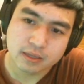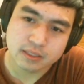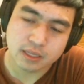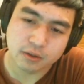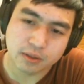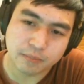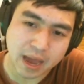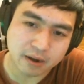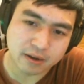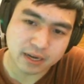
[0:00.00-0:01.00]
So the
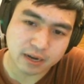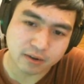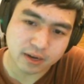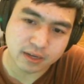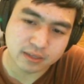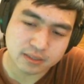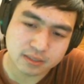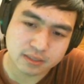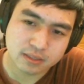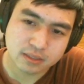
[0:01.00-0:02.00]
pattern here
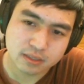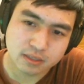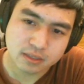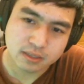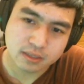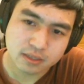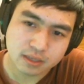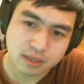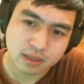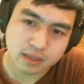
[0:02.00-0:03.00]
is
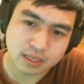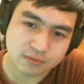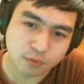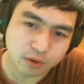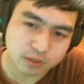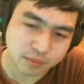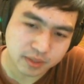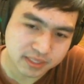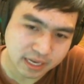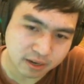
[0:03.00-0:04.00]
these 4 notes are pretty
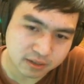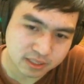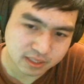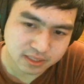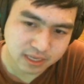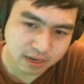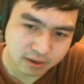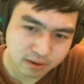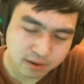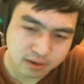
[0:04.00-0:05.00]
standard. It's just a stair.
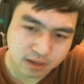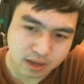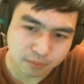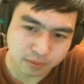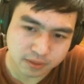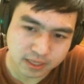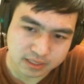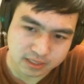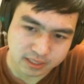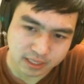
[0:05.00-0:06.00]
When you get
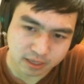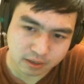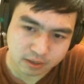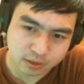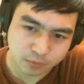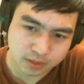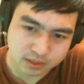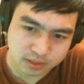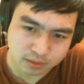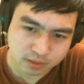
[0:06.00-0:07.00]
to here, you want to
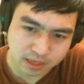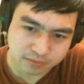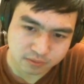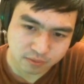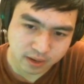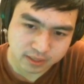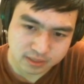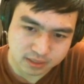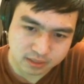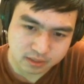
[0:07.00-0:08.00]
do left, right.